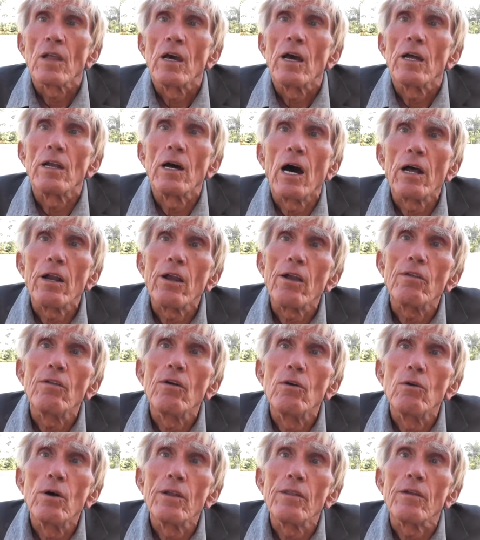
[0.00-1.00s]
And how do you
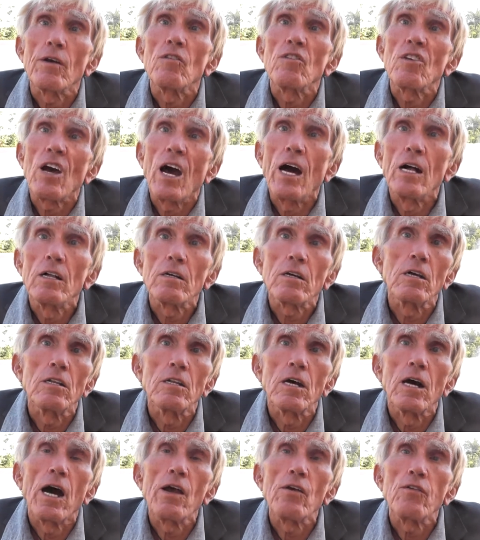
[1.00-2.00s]
do it? It's
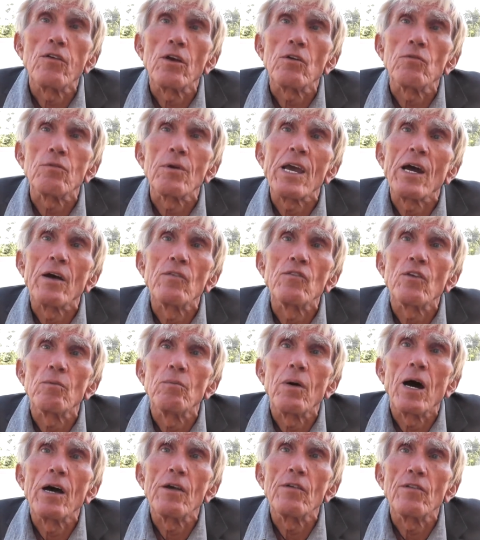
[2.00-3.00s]
alkalizing,
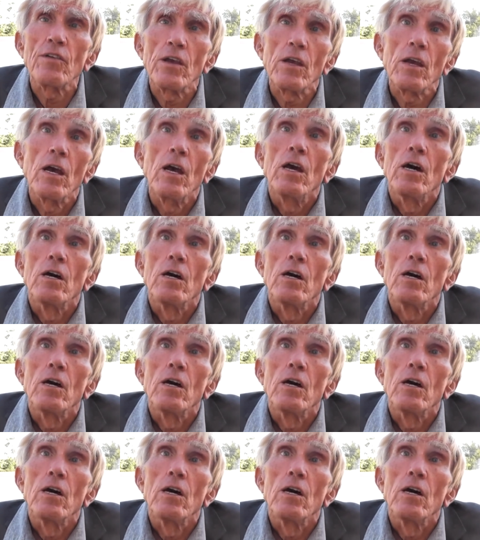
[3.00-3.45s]
re-enzymizing,